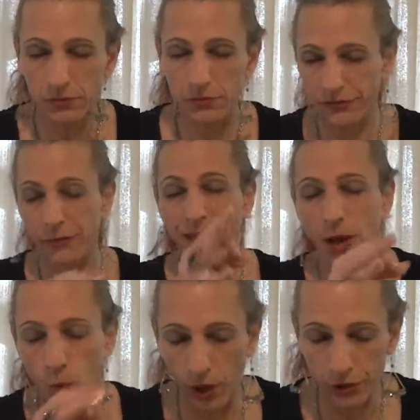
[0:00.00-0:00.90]
from
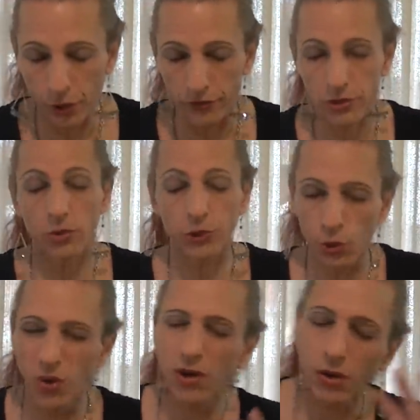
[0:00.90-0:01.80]
that one oversoul.
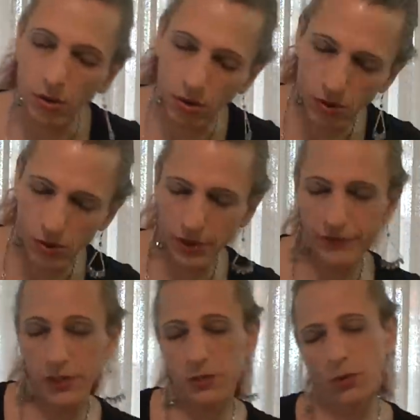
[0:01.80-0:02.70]
You are all of
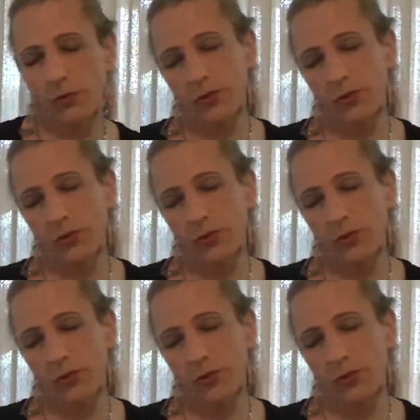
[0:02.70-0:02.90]
these oversouls.